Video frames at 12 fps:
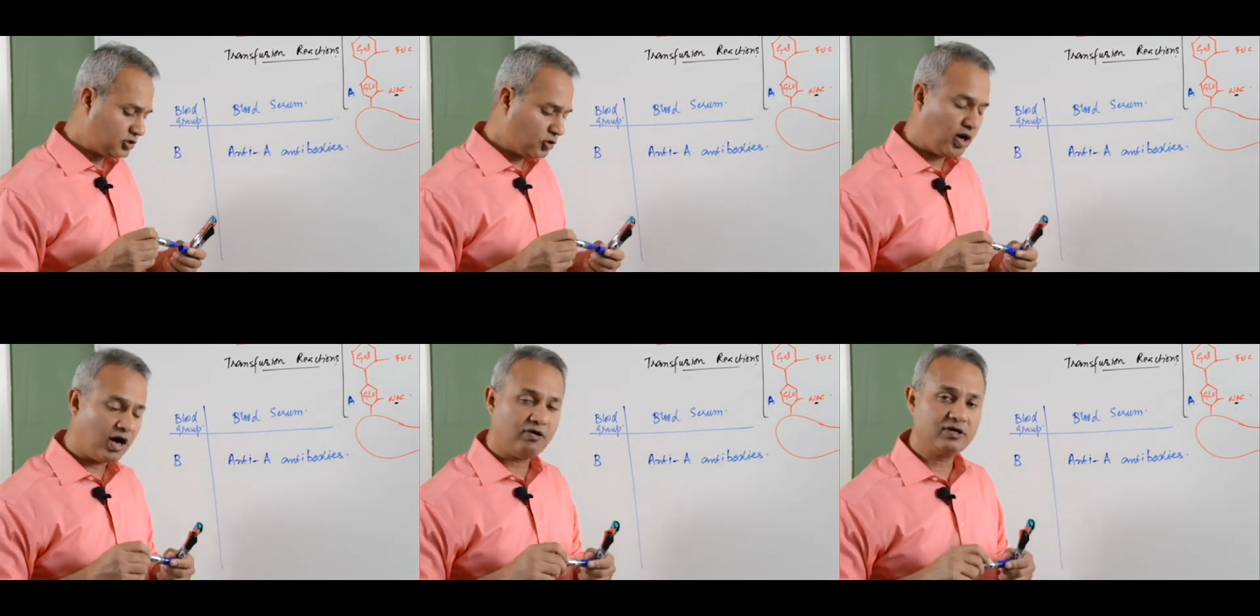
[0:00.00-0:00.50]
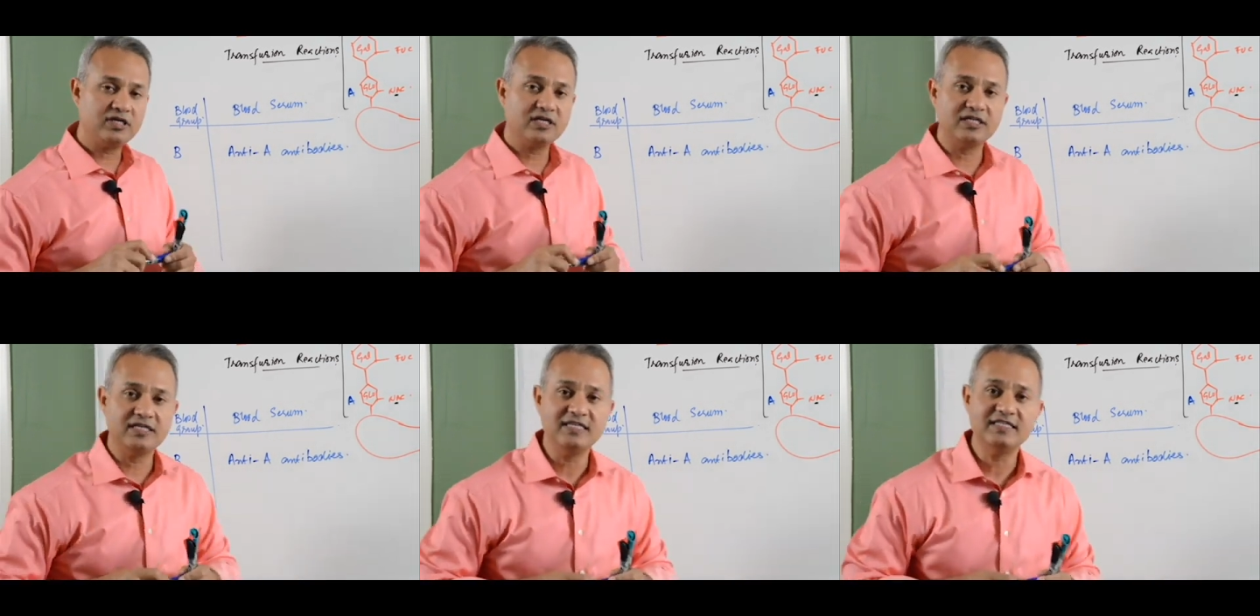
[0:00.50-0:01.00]
So how
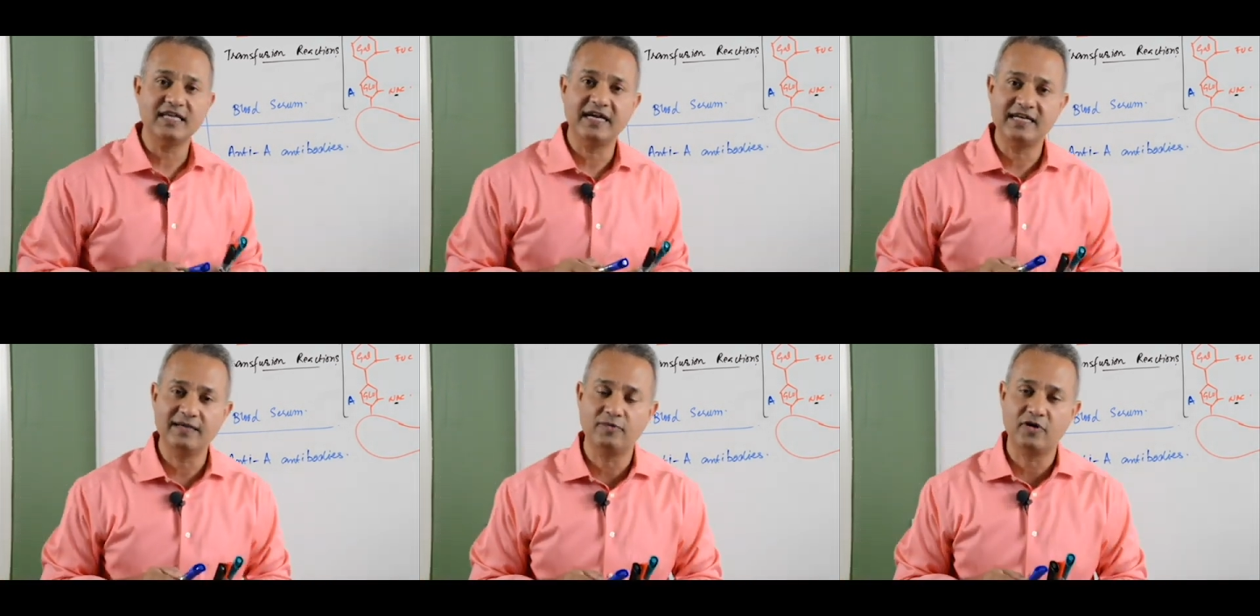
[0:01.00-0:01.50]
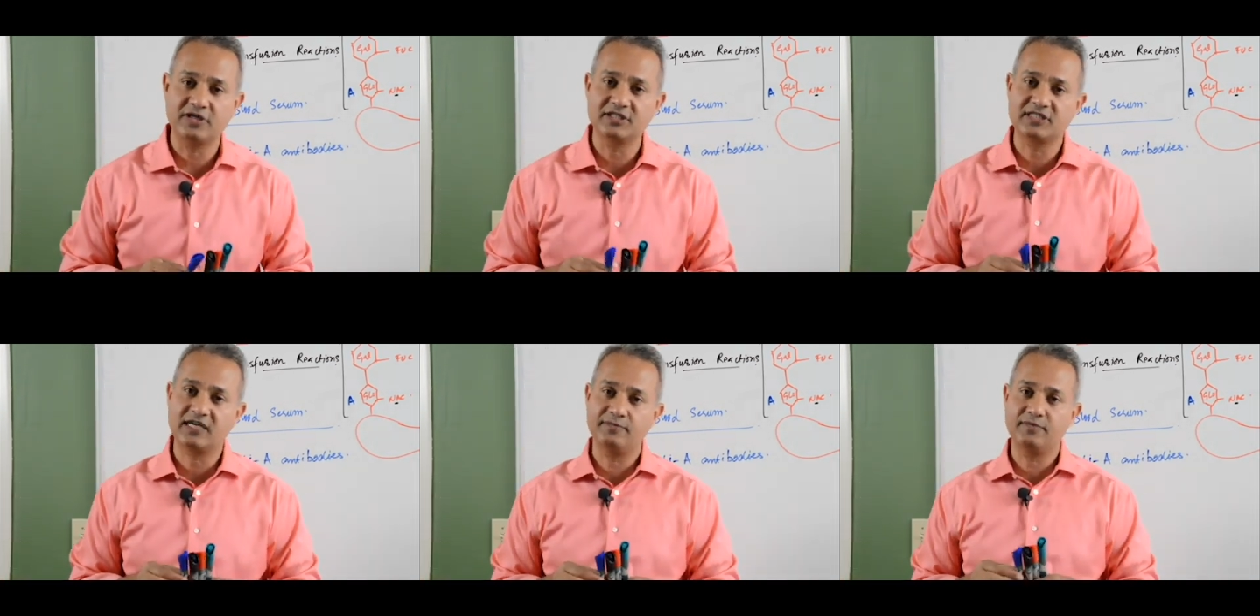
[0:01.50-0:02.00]
did these antibodies
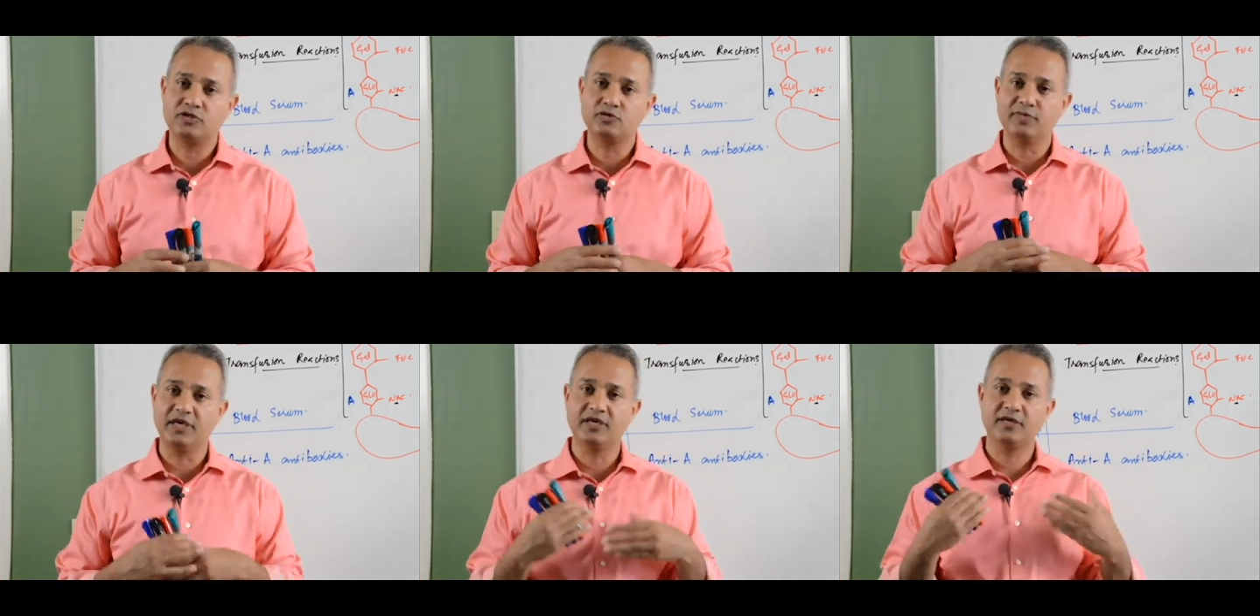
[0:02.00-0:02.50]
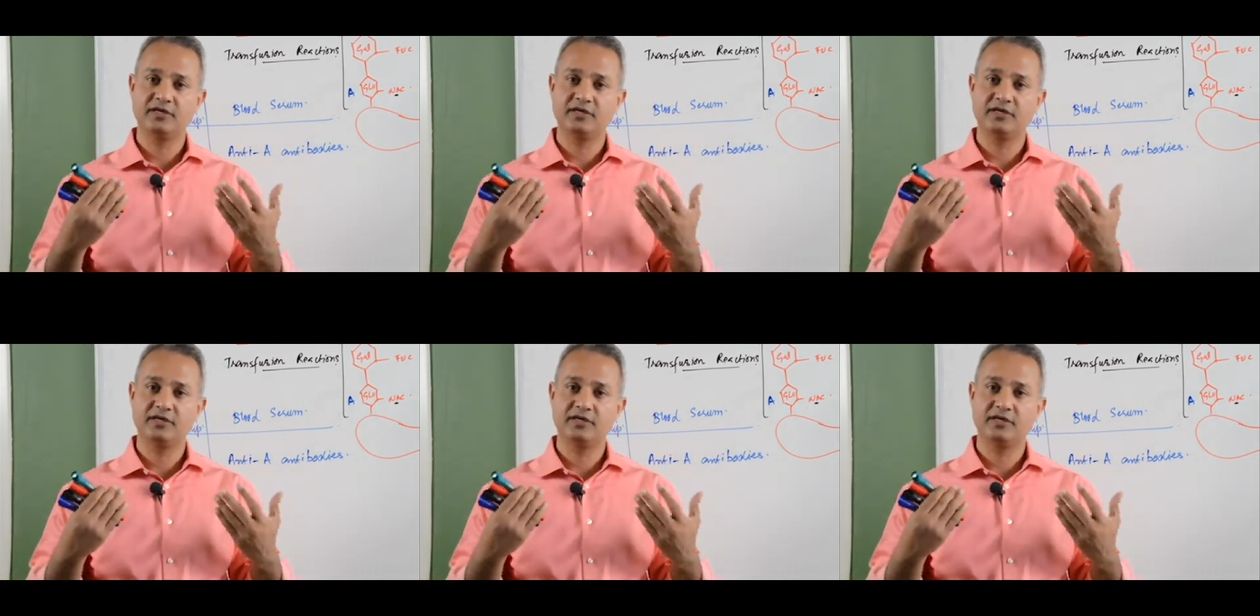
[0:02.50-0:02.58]
come into me?